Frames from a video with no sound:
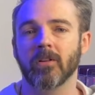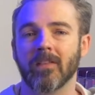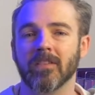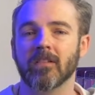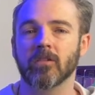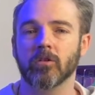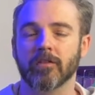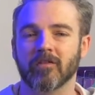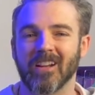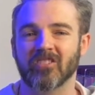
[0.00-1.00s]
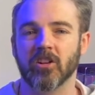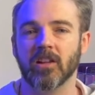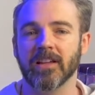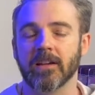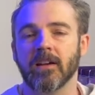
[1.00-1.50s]
and this is called a French
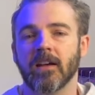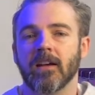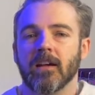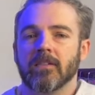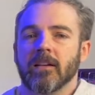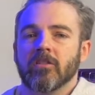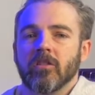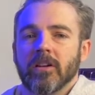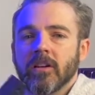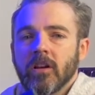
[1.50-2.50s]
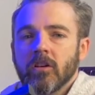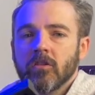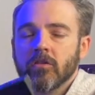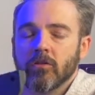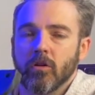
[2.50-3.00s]
cleat. Essentially,
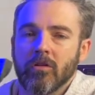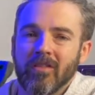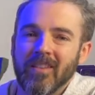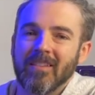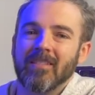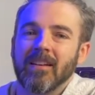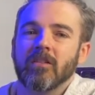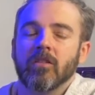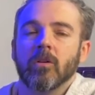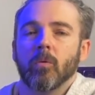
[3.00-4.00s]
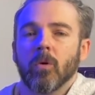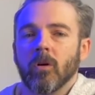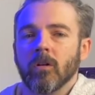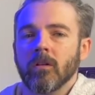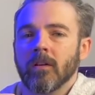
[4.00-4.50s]
you screw this into your
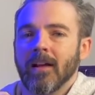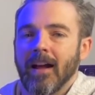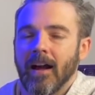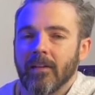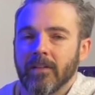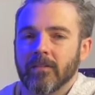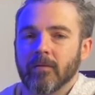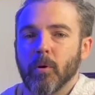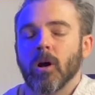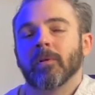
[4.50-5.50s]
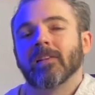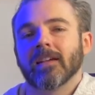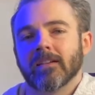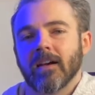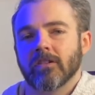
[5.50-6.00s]
wall, and this is
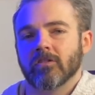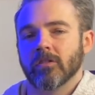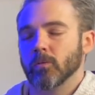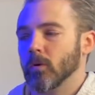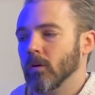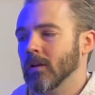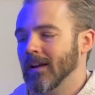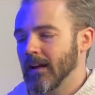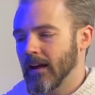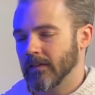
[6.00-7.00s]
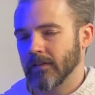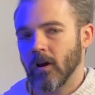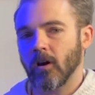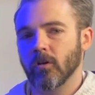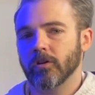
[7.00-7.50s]
permanently attached to the wall, and then the
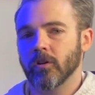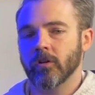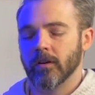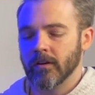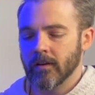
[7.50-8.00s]
whole unit